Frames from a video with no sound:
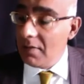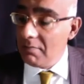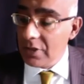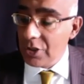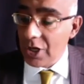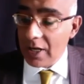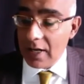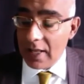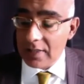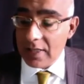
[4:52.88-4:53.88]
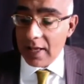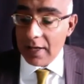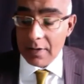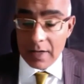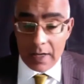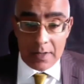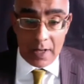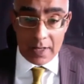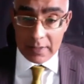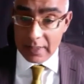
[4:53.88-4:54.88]
chicken legs there,
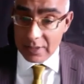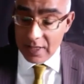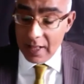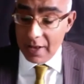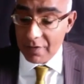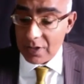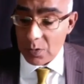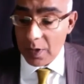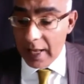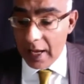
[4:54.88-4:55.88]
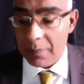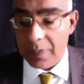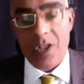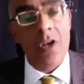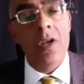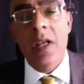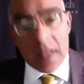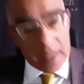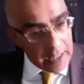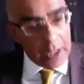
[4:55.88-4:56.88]
and the South Africans weren't happy. So,
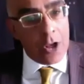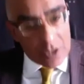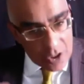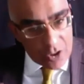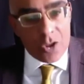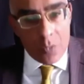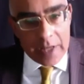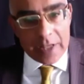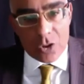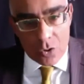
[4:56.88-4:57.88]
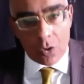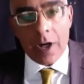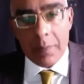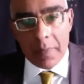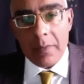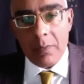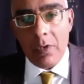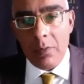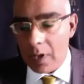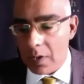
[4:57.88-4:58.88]
it's a two-way story,
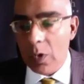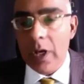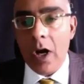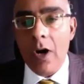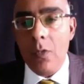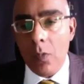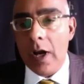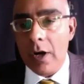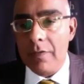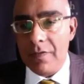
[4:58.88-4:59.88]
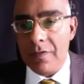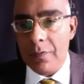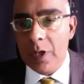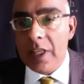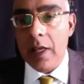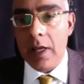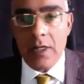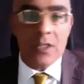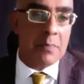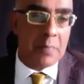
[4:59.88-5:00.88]
but we are aware we think
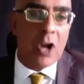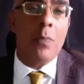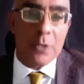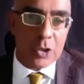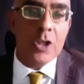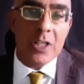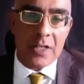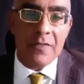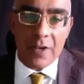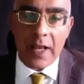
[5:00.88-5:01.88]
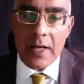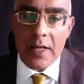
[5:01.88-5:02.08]
it's a big opportunity for Kenya,